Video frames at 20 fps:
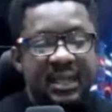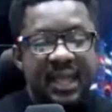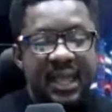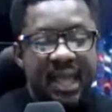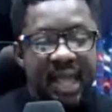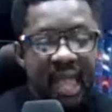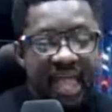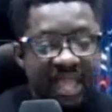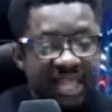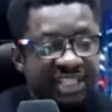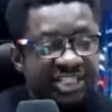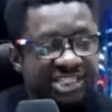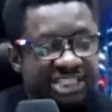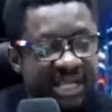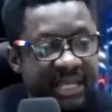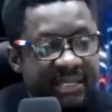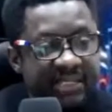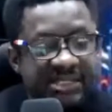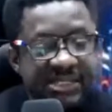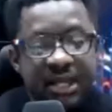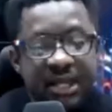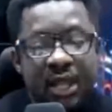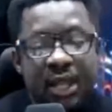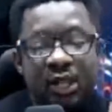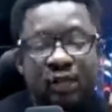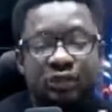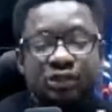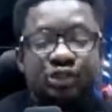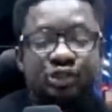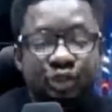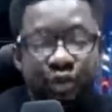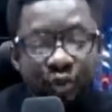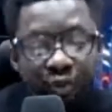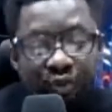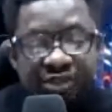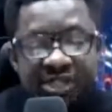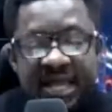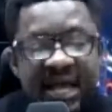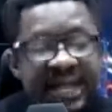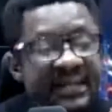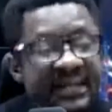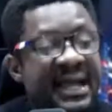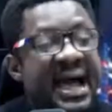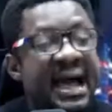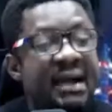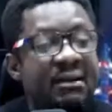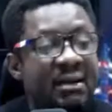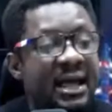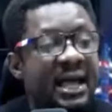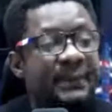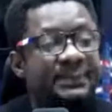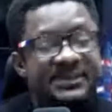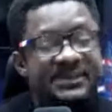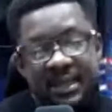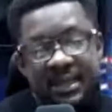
Asians, Jews, and Arabs